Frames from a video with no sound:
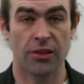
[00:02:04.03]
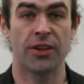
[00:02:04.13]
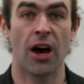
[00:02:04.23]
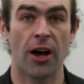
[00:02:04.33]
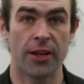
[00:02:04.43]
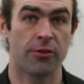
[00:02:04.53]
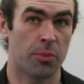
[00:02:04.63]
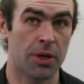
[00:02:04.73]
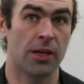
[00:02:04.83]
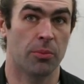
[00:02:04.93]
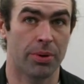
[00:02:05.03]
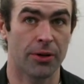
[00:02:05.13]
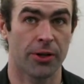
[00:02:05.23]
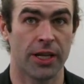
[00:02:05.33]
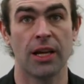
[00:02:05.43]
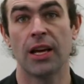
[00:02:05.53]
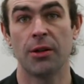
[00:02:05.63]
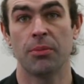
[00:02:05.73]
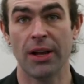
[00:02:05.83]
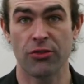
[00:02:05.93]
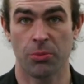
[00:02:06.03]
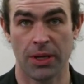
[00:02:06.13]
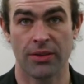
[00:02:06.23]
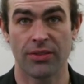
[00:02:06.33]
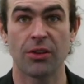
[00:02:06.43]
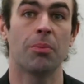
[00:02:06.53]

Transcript: non-repeatability in measurements